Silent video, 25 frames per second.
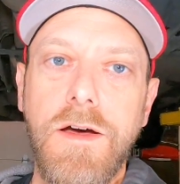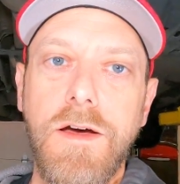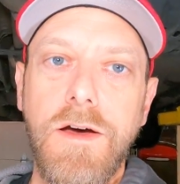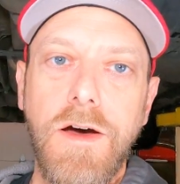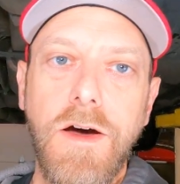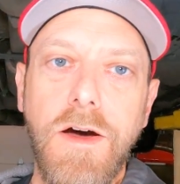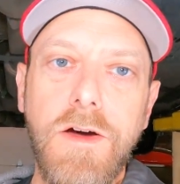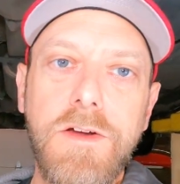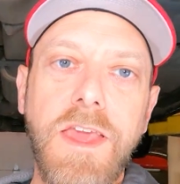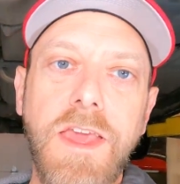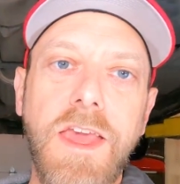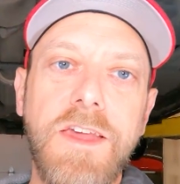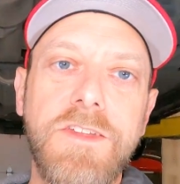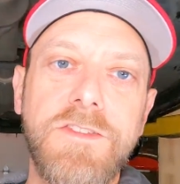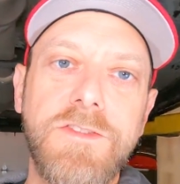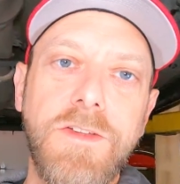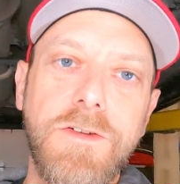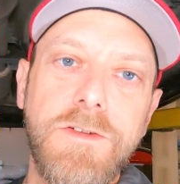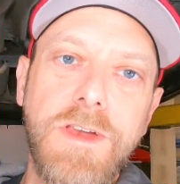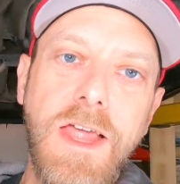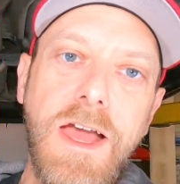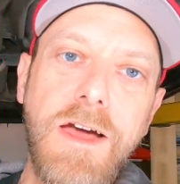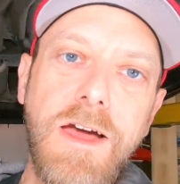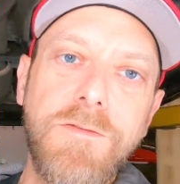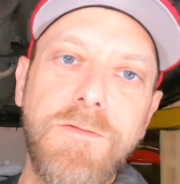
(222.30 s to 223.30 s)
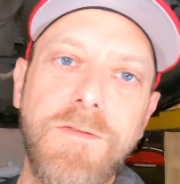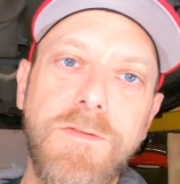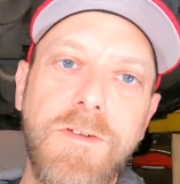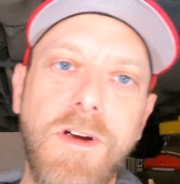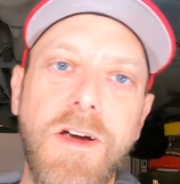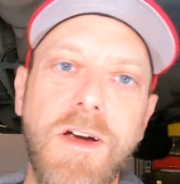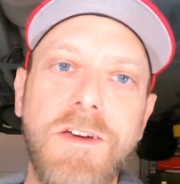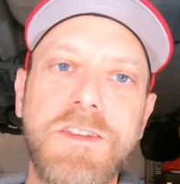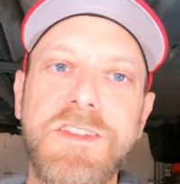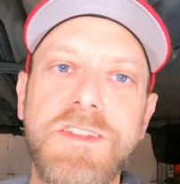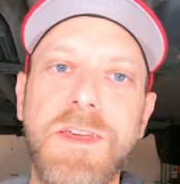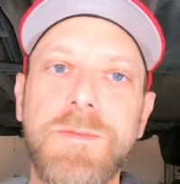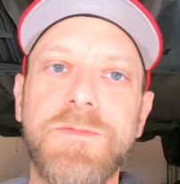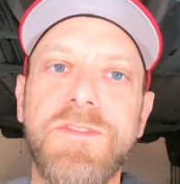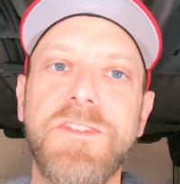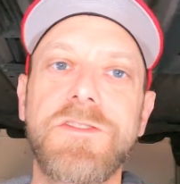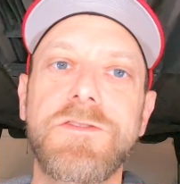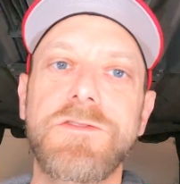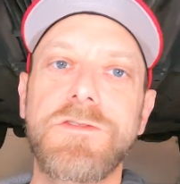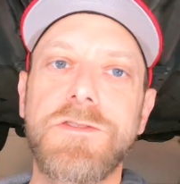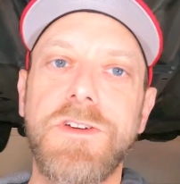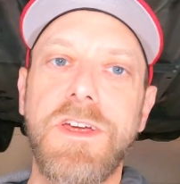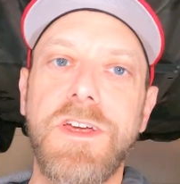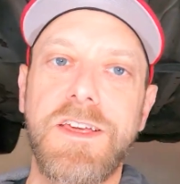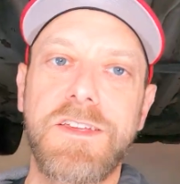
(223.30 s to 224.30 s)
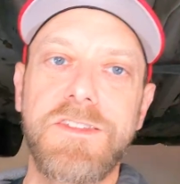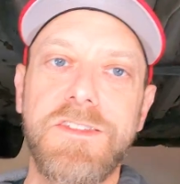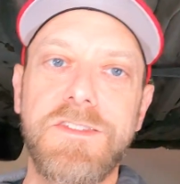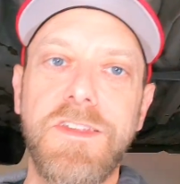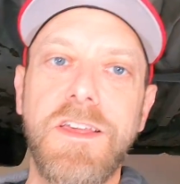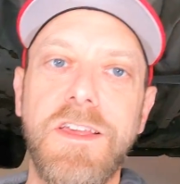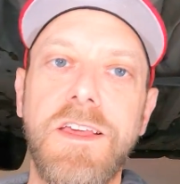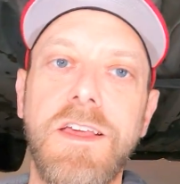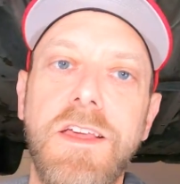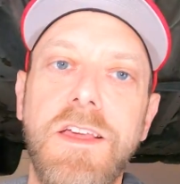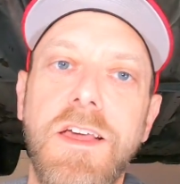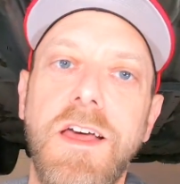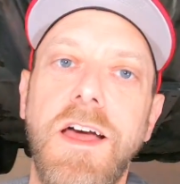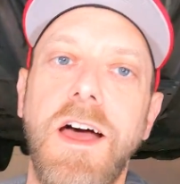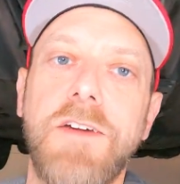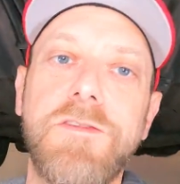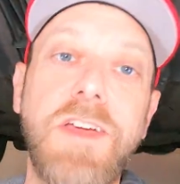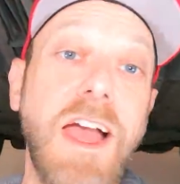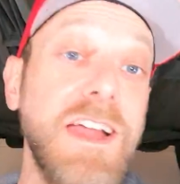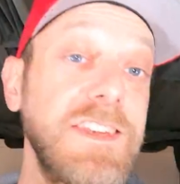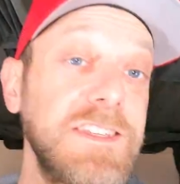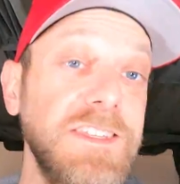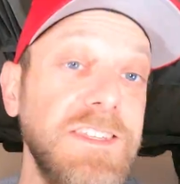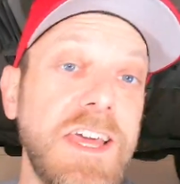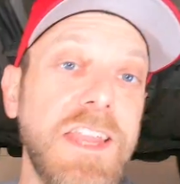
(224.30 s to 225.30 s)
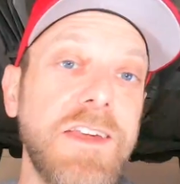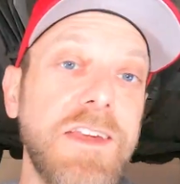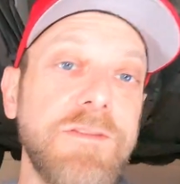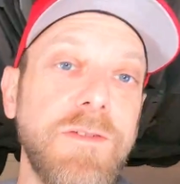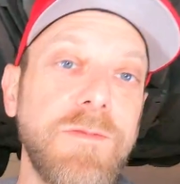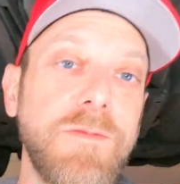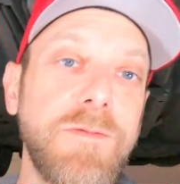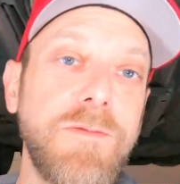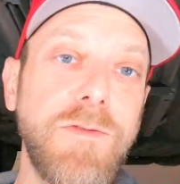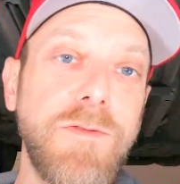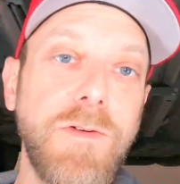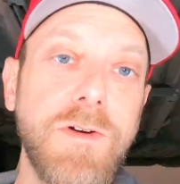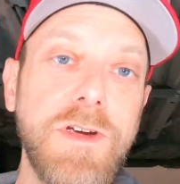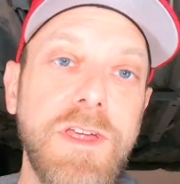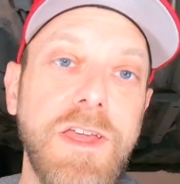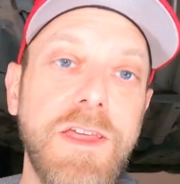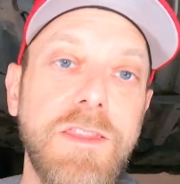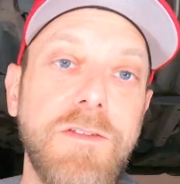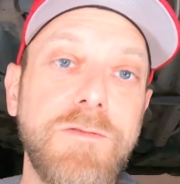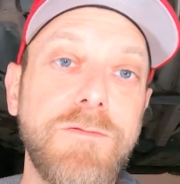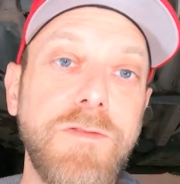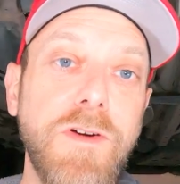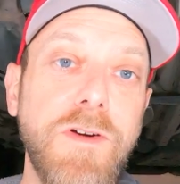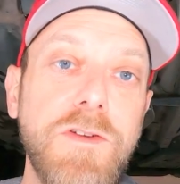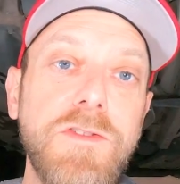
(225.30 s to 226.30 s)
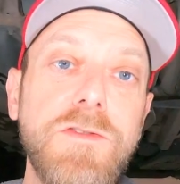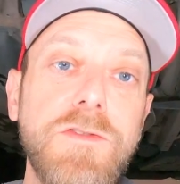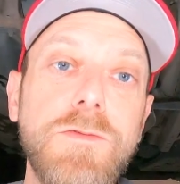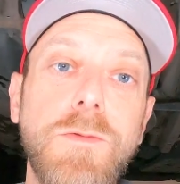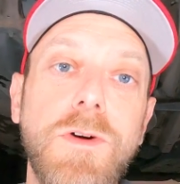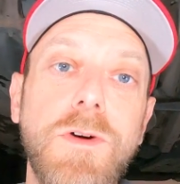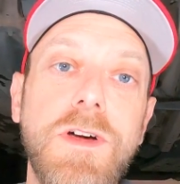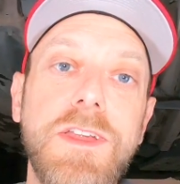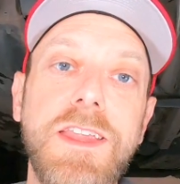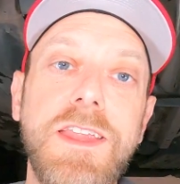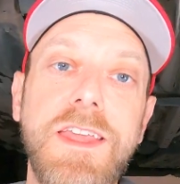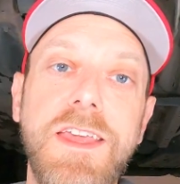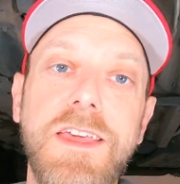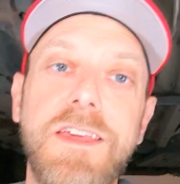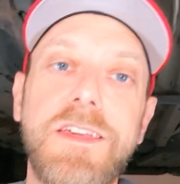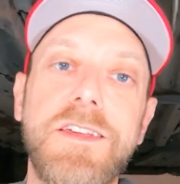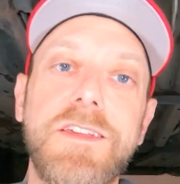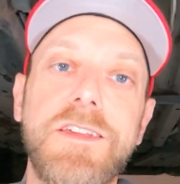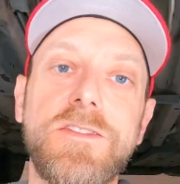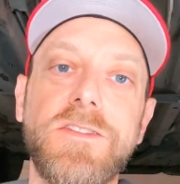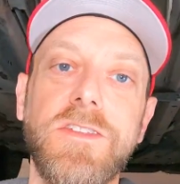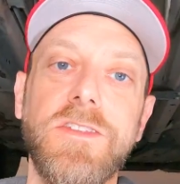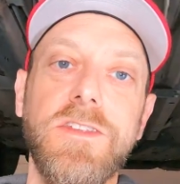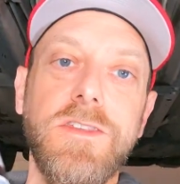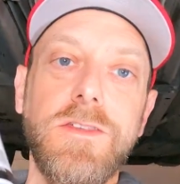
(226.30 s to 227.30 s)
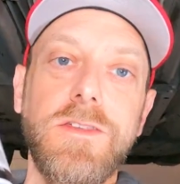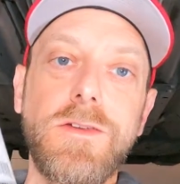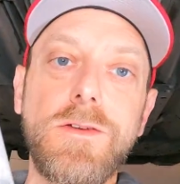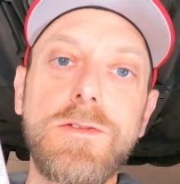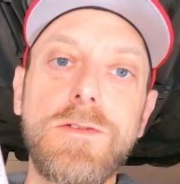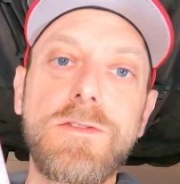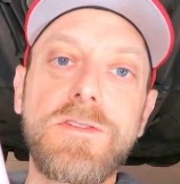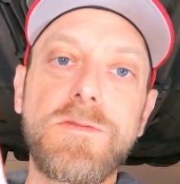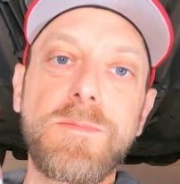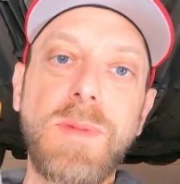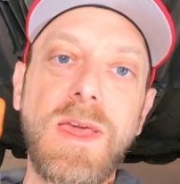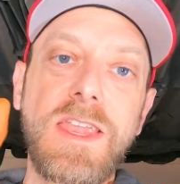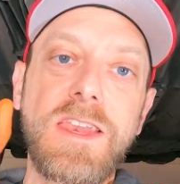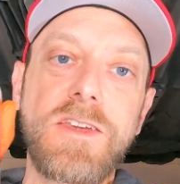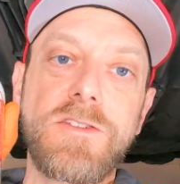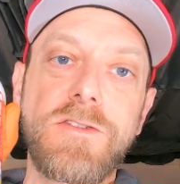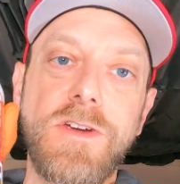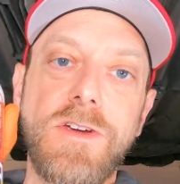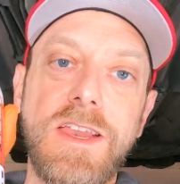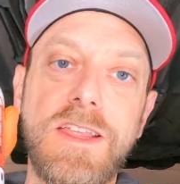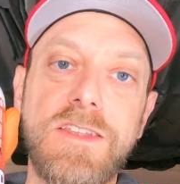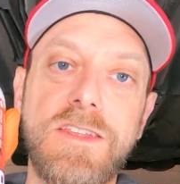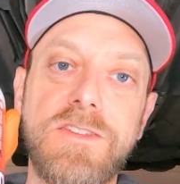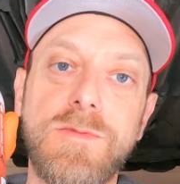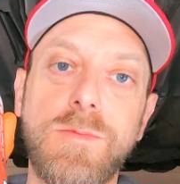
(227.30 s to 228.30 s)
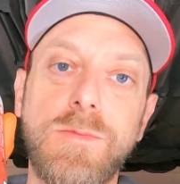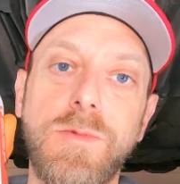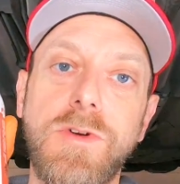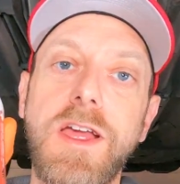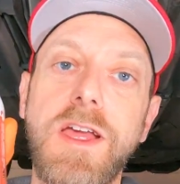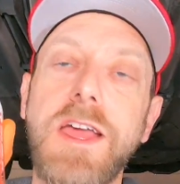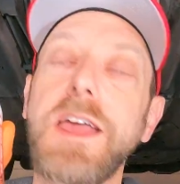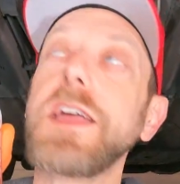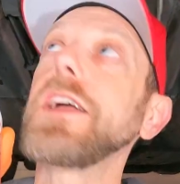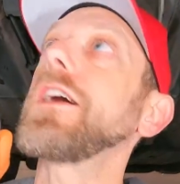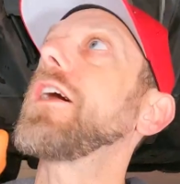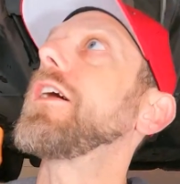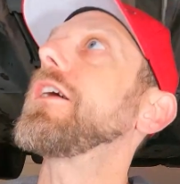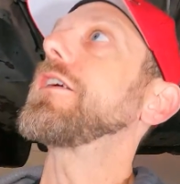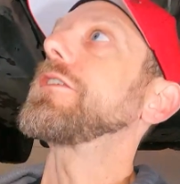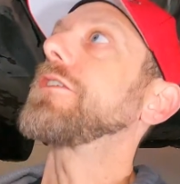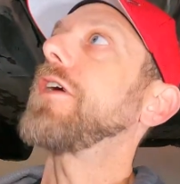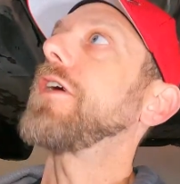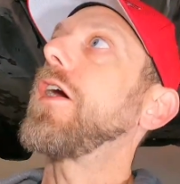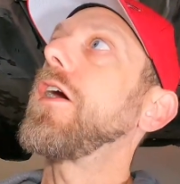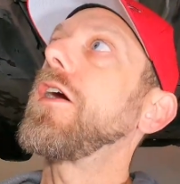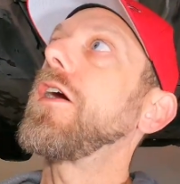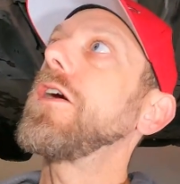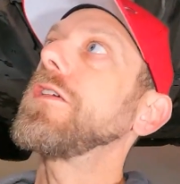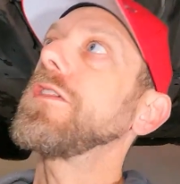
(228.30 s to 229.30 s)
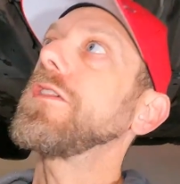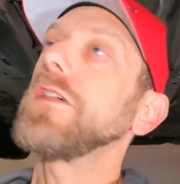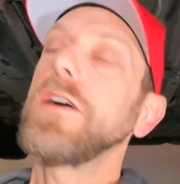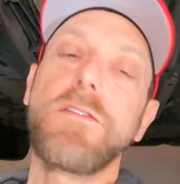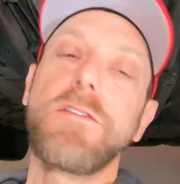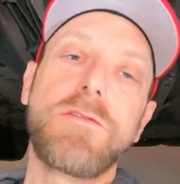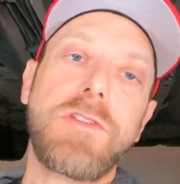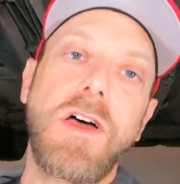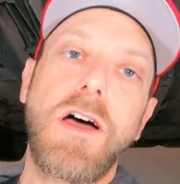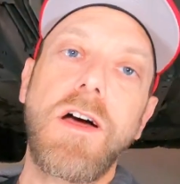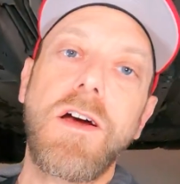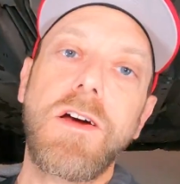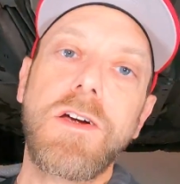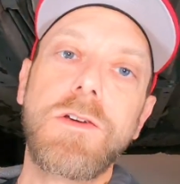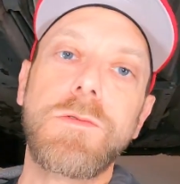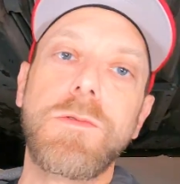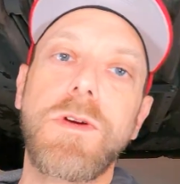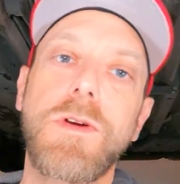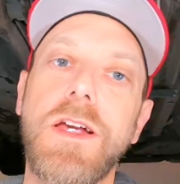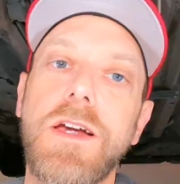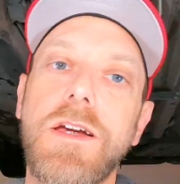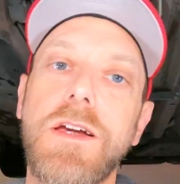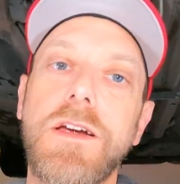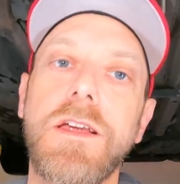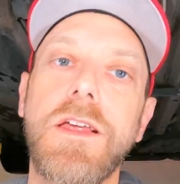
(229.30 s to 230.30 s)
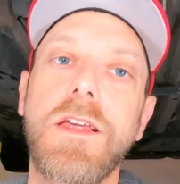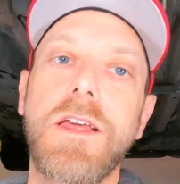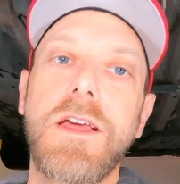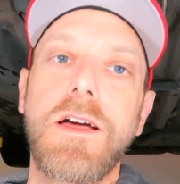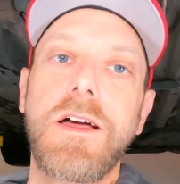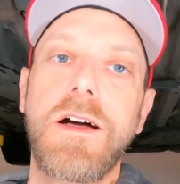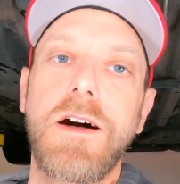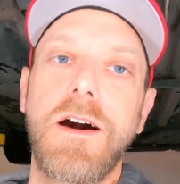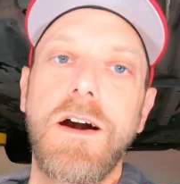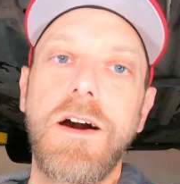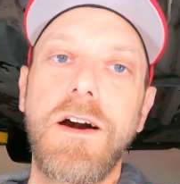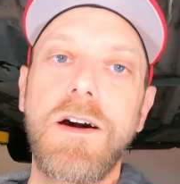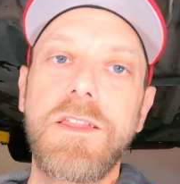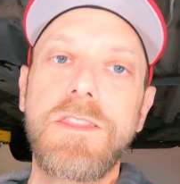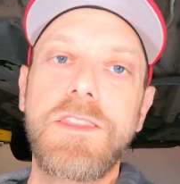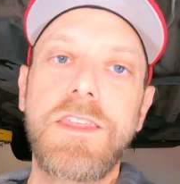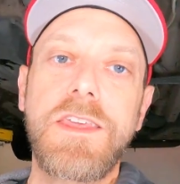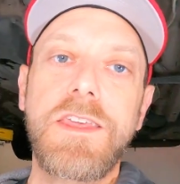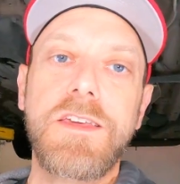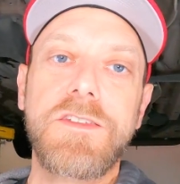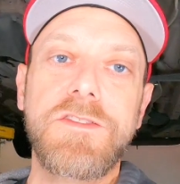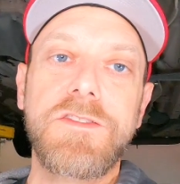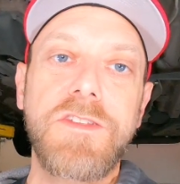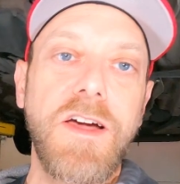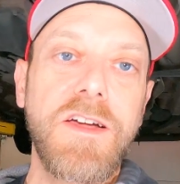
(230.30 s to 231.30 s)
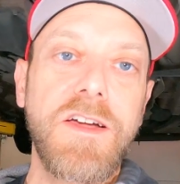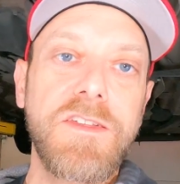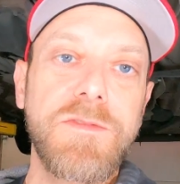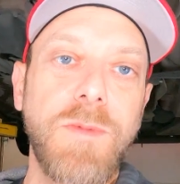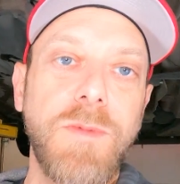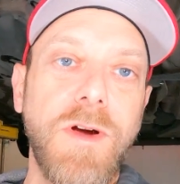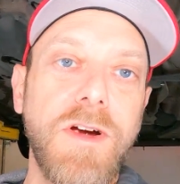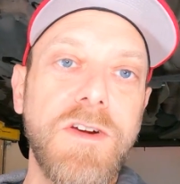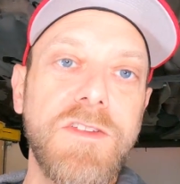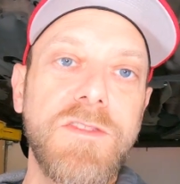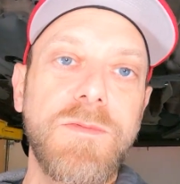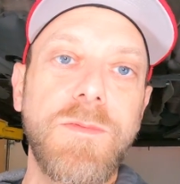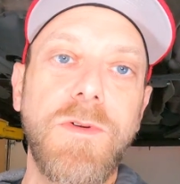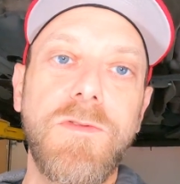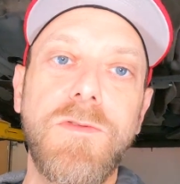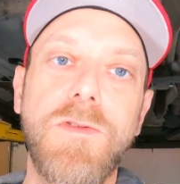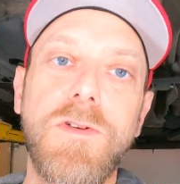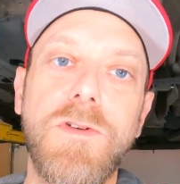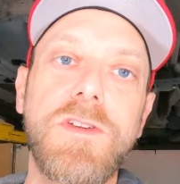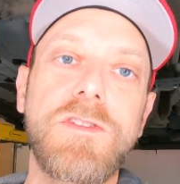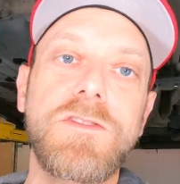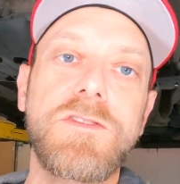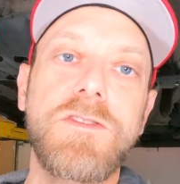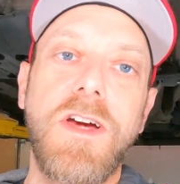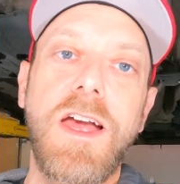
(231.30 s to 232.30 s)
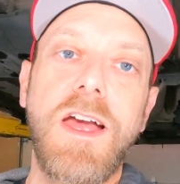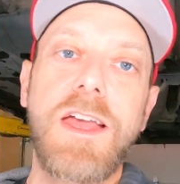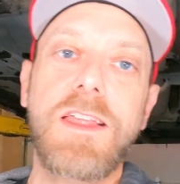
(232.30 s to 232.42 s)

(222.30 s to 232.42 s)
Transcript: Okay, so now for our tips and tricks. I've got 10 of them for you. The first one is use penetrating spray on all of the hardware on the exhaust parts before you try